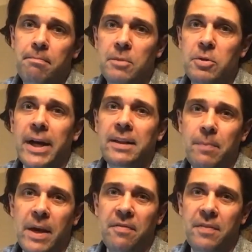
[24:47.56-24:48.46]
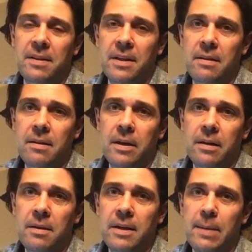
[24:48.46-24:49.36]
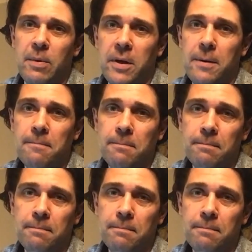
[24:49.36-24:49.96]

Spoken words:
directly benefit the neighborhood.